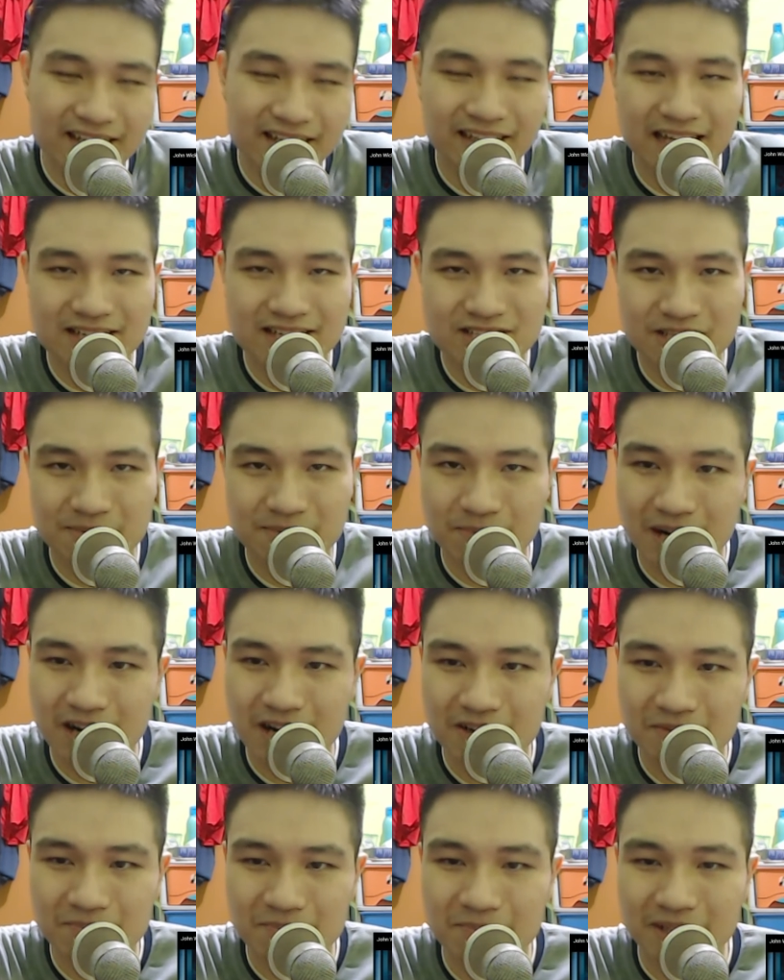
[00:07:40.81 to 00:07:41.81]
Clancy
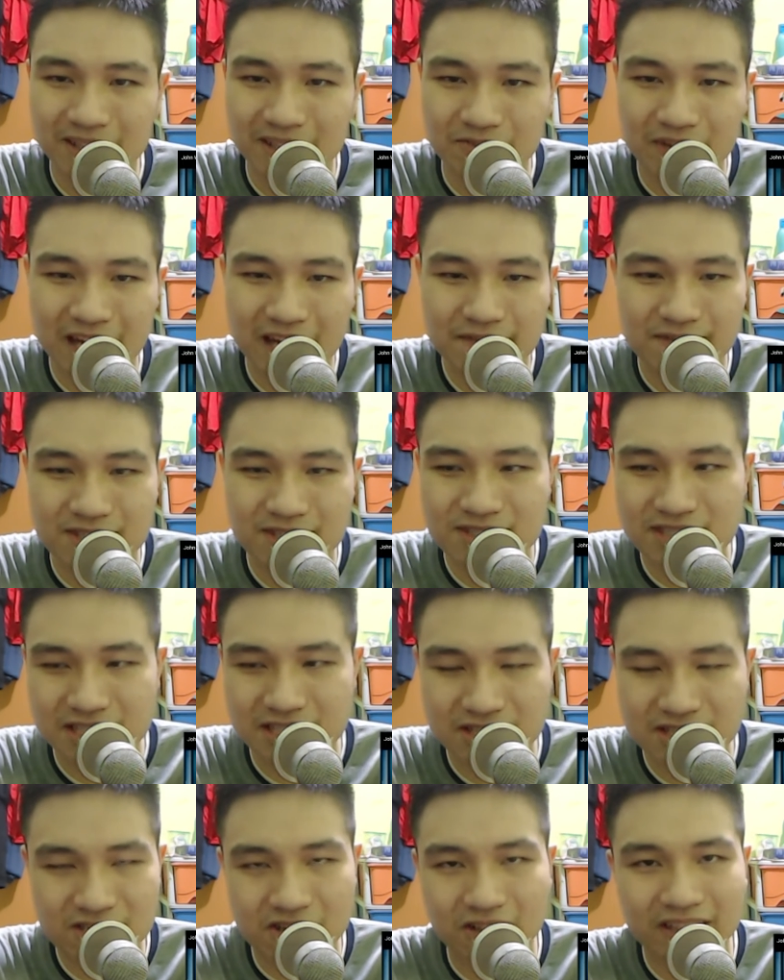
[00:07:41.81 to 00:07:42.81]
Brown, but we haven't seen
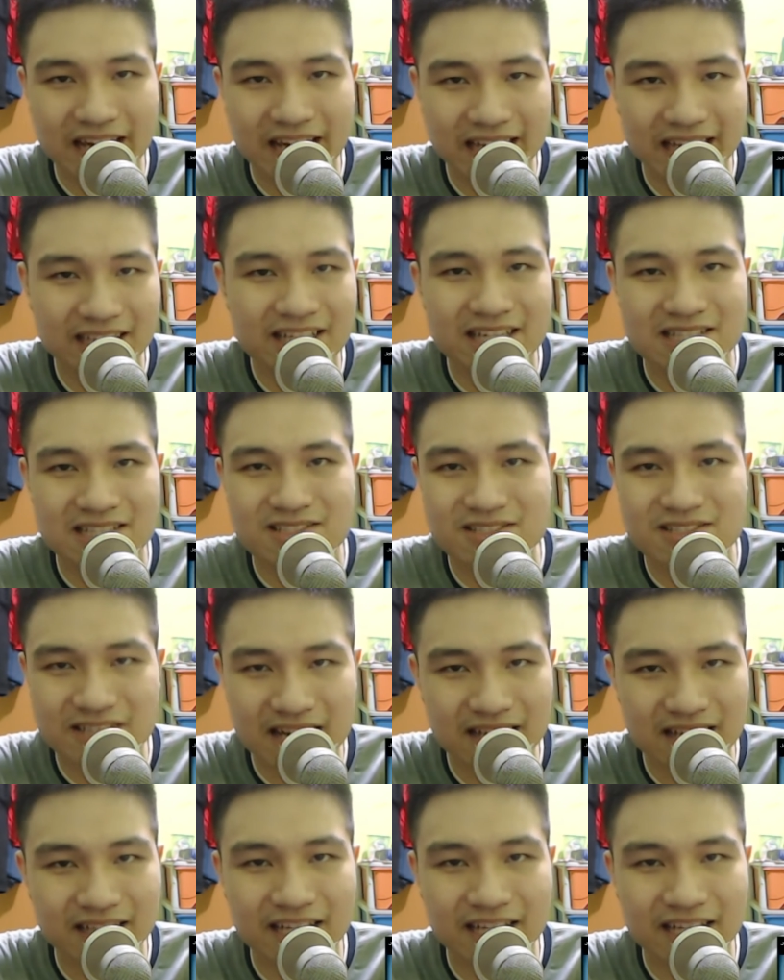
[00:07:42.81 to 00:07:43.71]
Scott Adkins yet.